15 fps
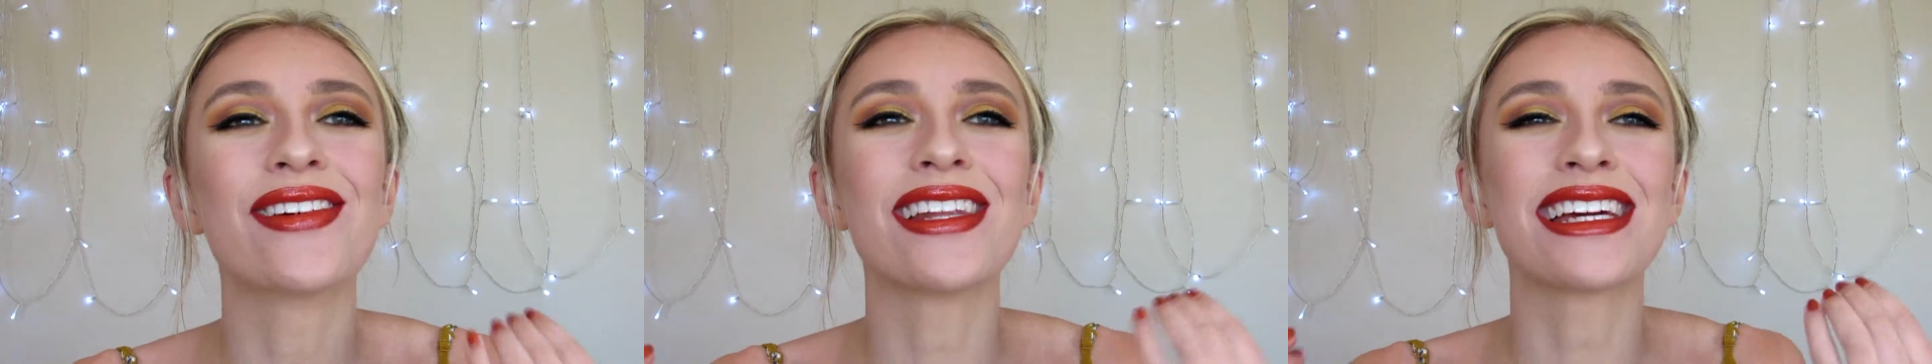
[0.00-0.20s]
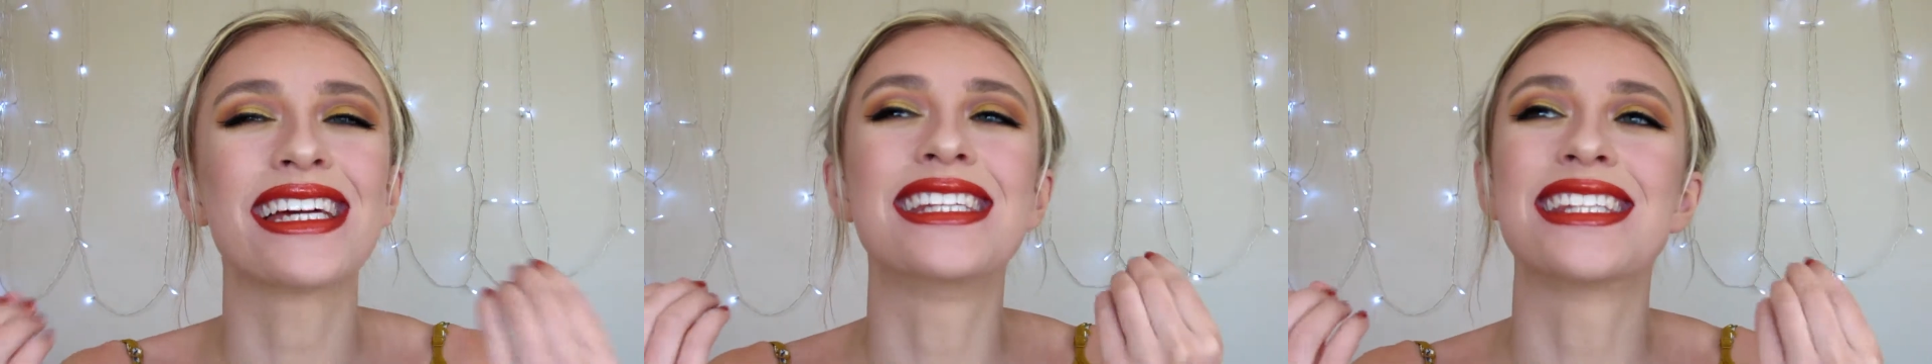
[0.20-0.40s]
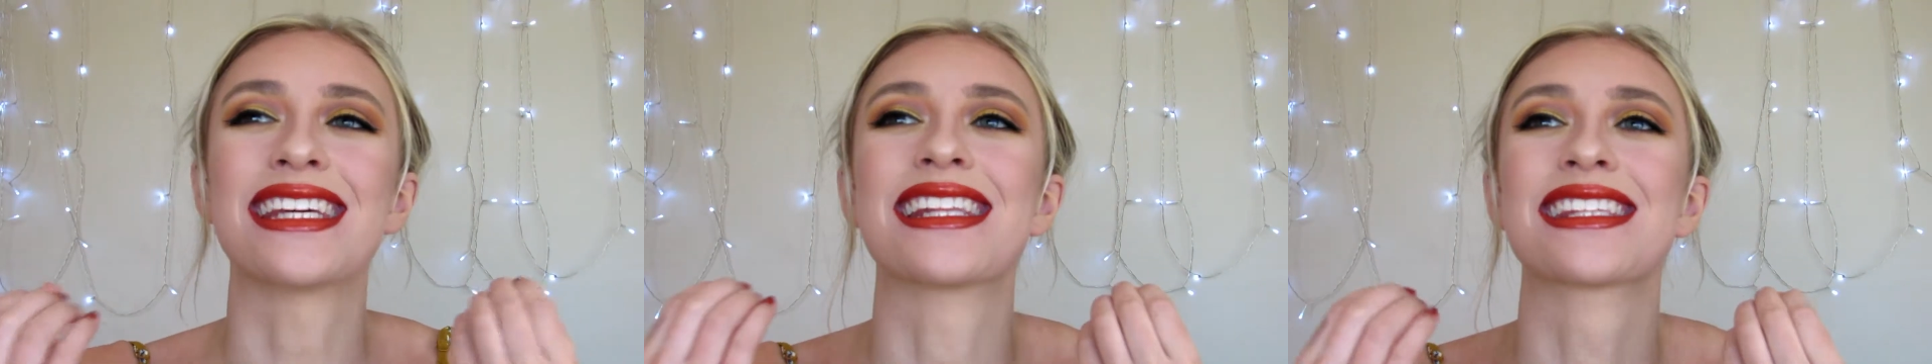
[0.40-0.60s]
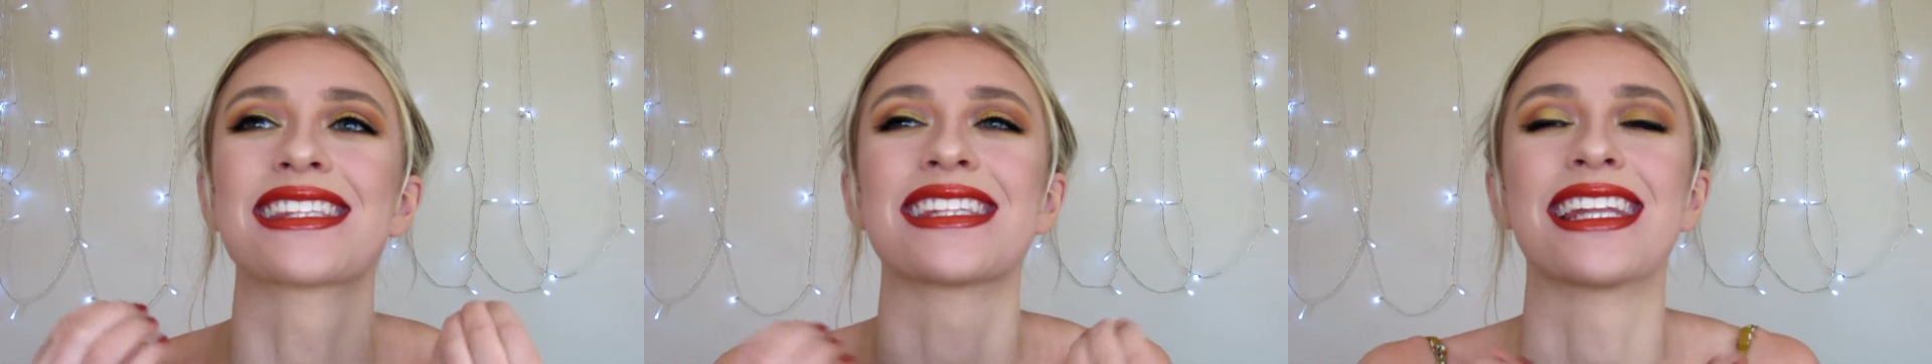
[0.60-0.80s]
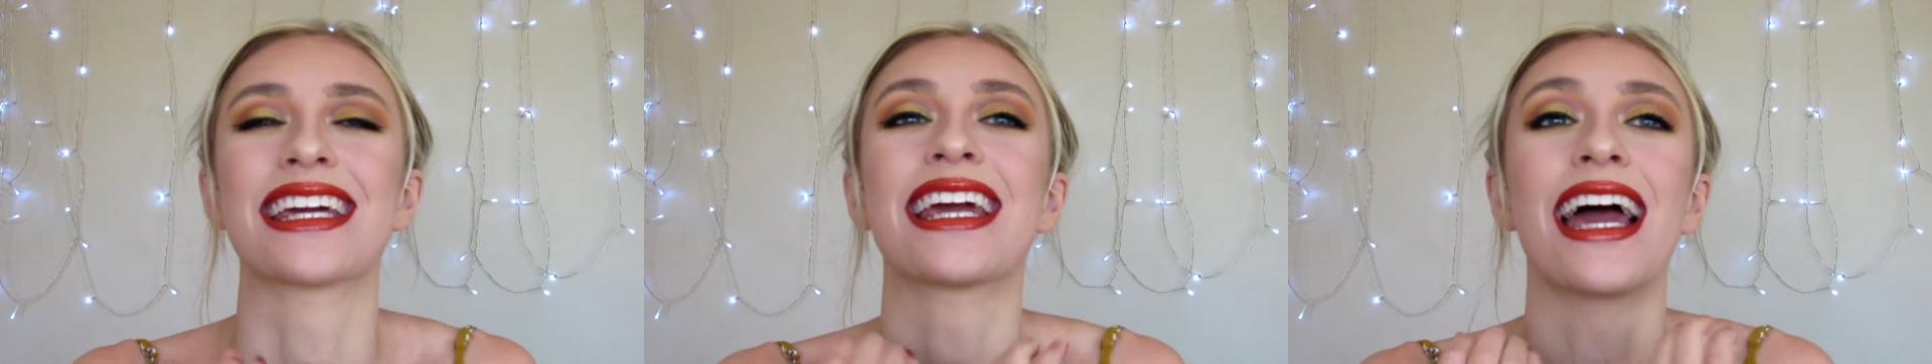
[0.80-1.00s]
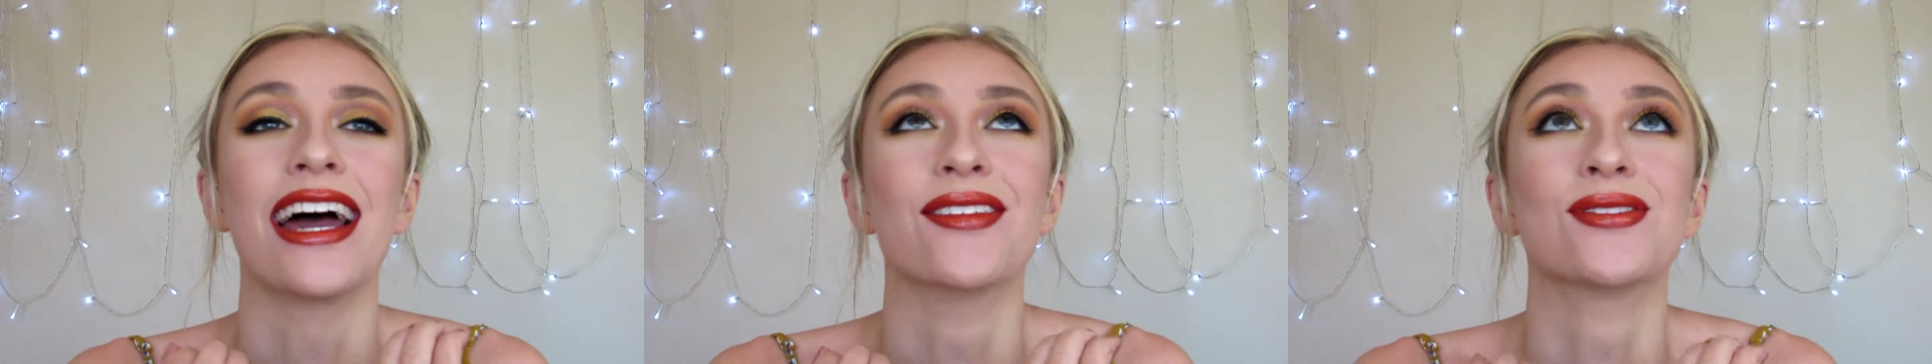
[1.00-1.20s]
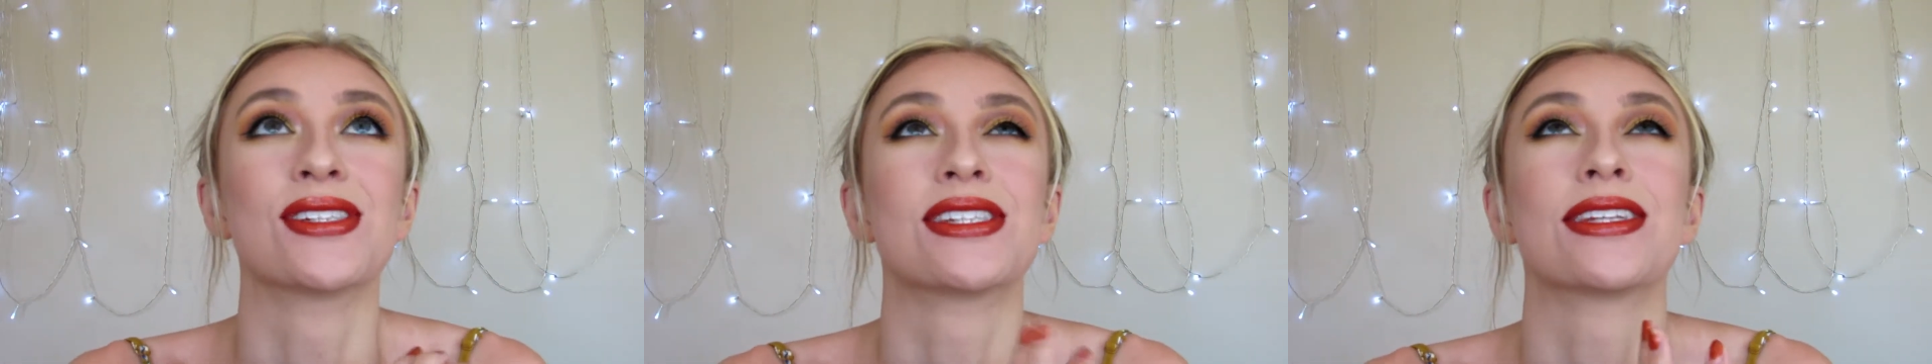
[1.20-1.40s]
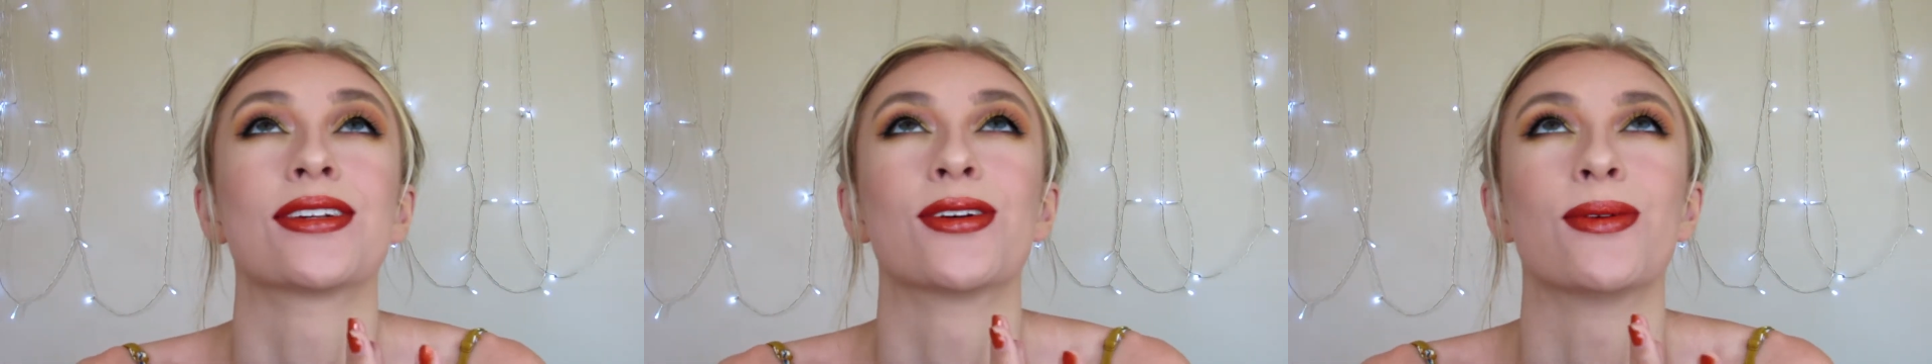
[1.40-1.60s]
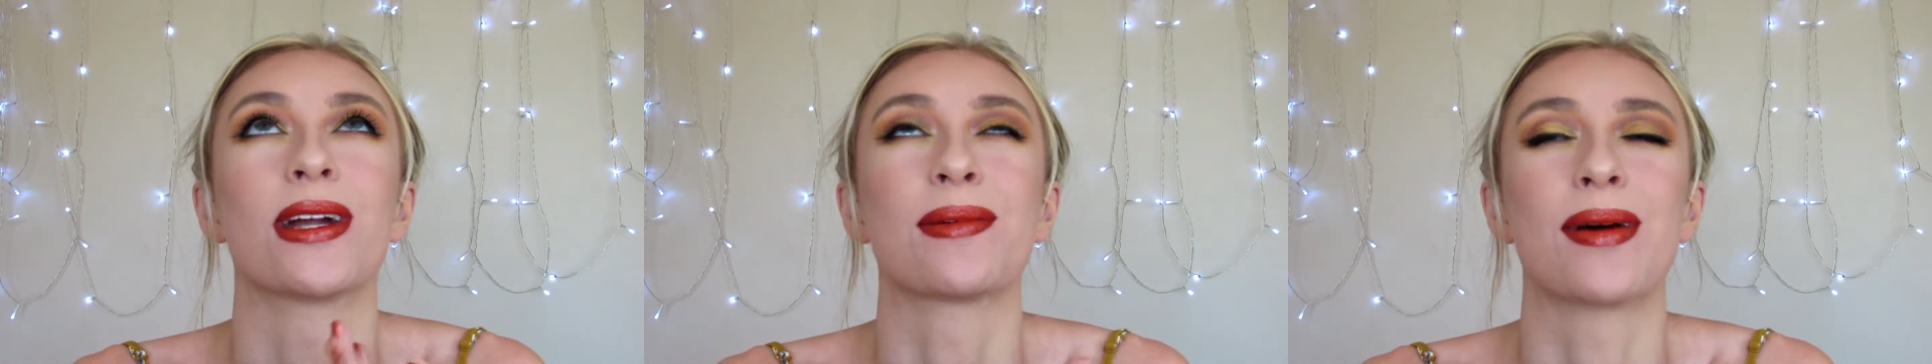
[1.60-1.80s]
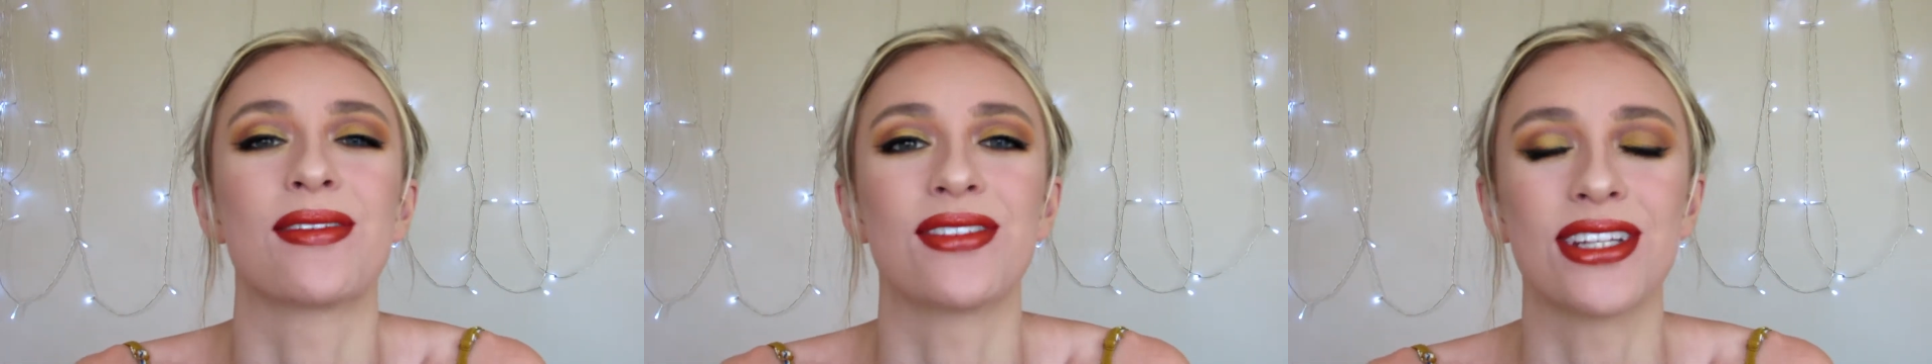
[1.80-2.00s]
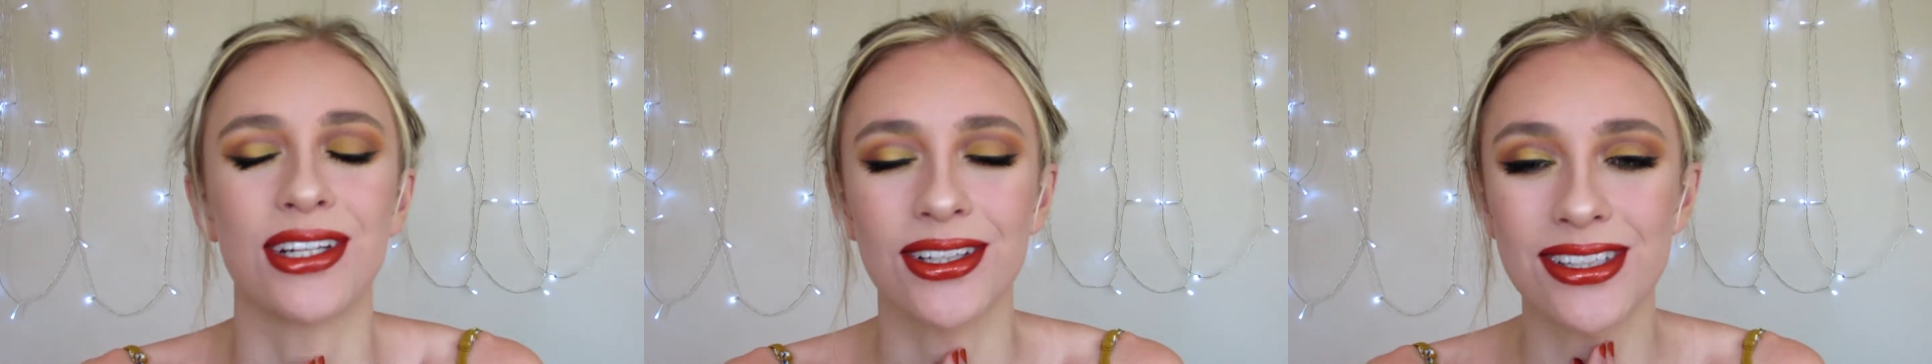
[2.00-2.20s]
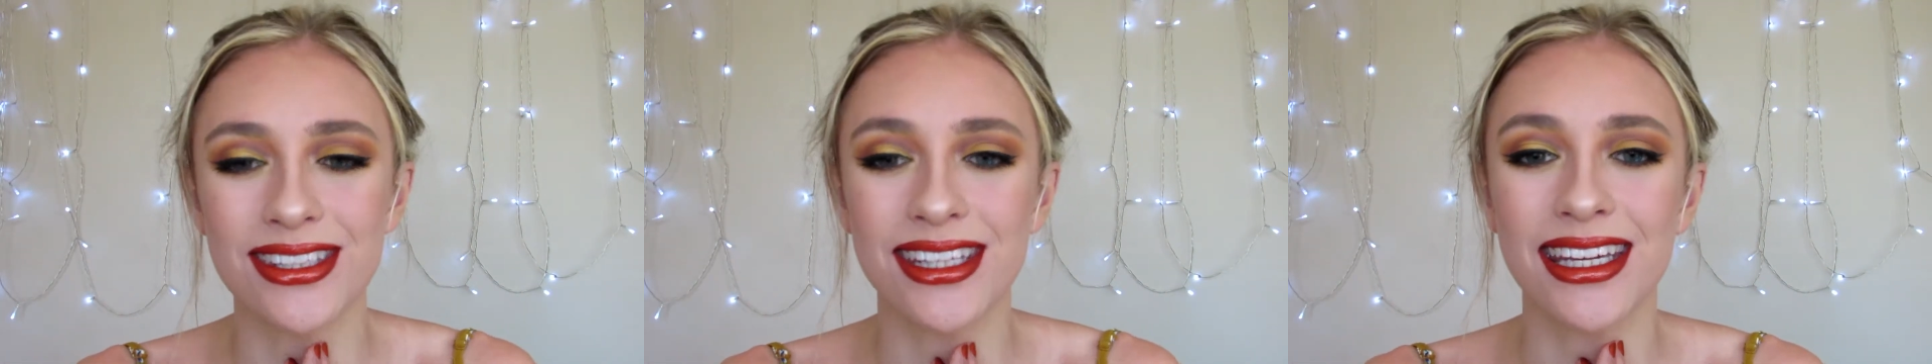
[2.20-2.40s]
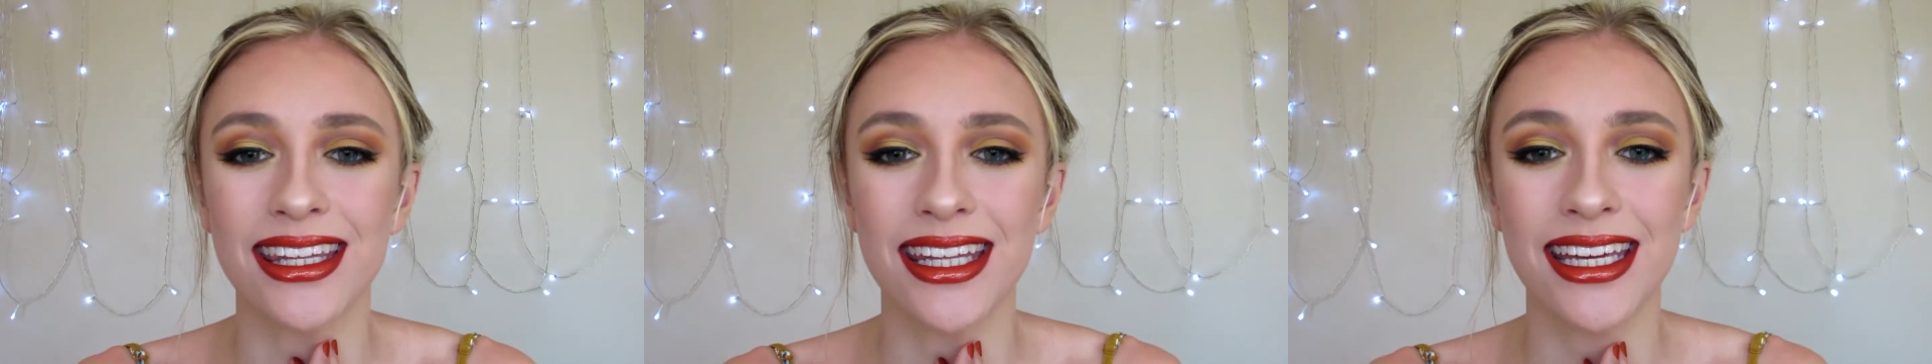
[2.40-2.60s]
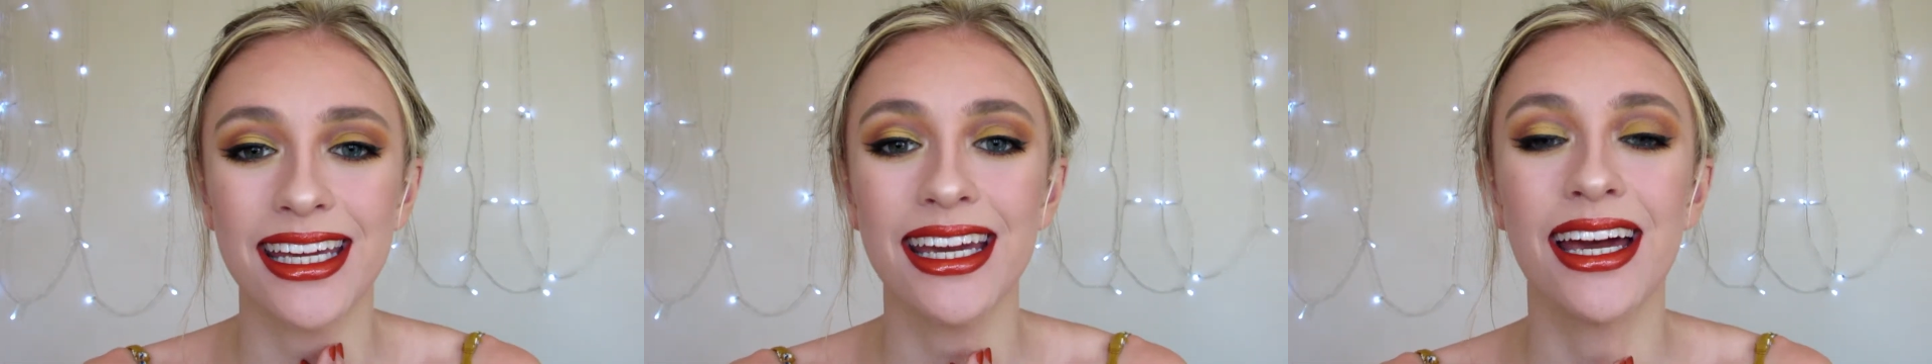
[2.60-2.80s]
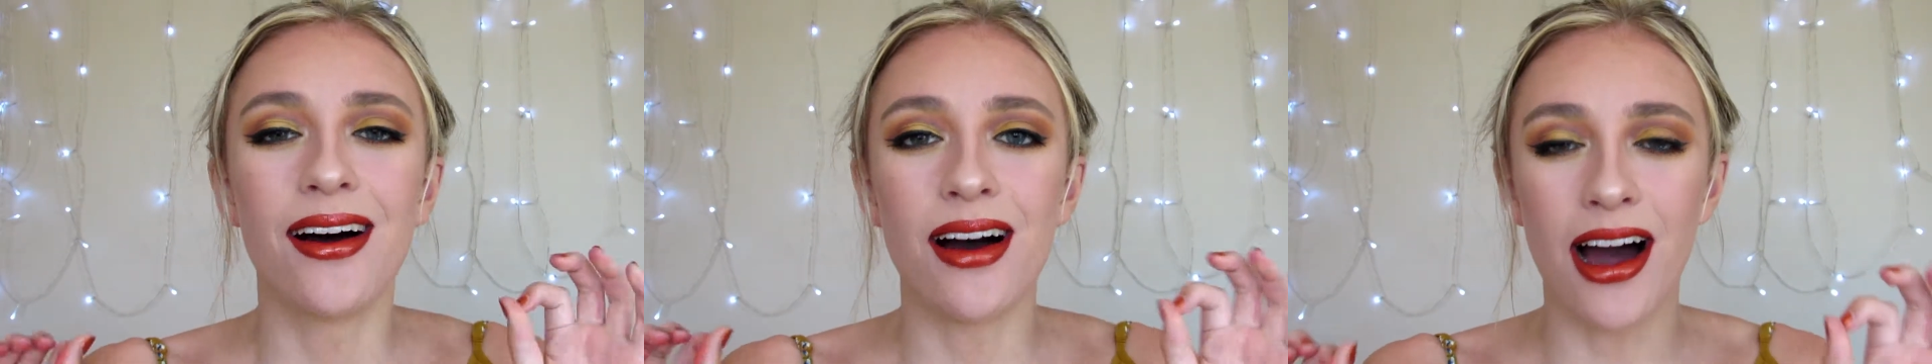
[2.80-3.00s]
feel like I say this in like every single one of my videos lately.